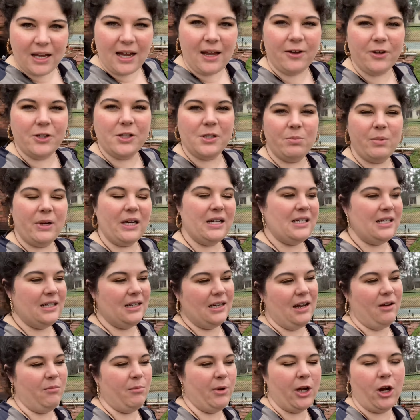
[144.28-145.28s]
else, but I didn't
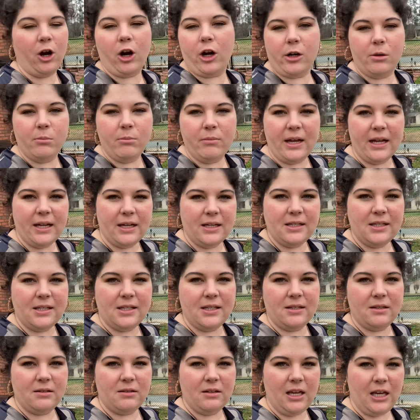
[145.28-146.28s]
have my garden
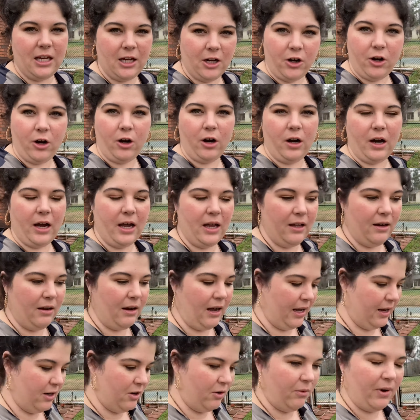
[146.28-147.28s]
beds here and
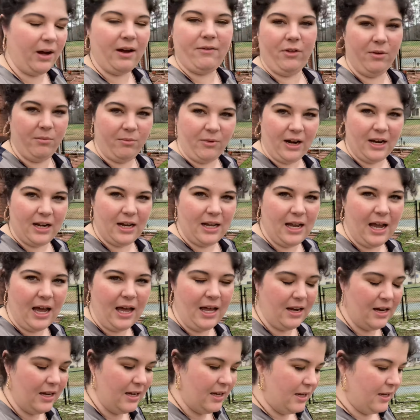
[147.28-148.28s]
I don't have them ready
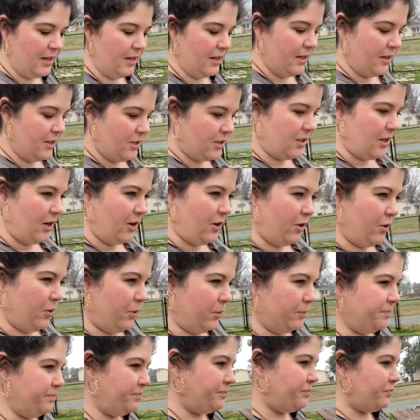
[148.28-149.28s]
yet. So
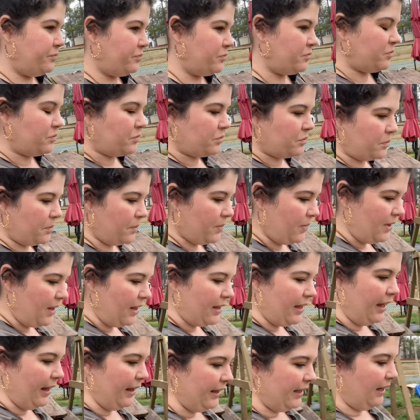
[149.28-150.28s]

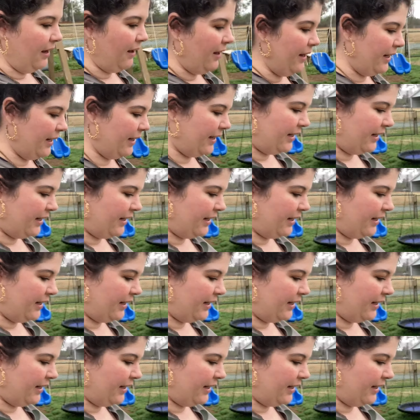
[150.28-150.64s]
Eliana